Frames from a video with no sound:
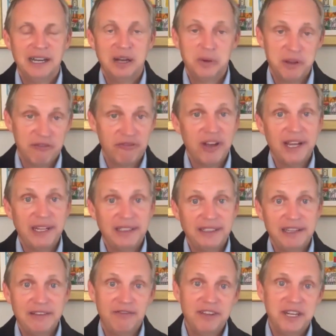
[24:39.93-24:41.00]
We
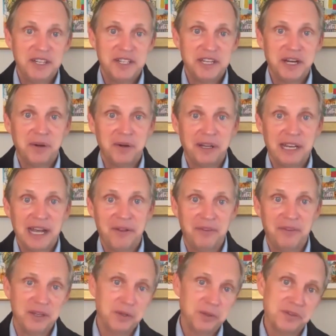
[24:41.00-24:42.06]
finally have finished tearing down
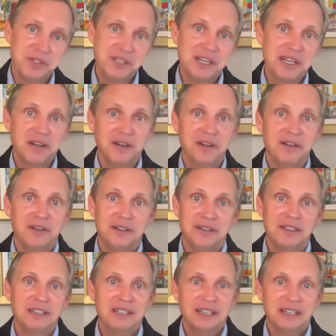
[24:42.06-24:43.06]
the old City Hall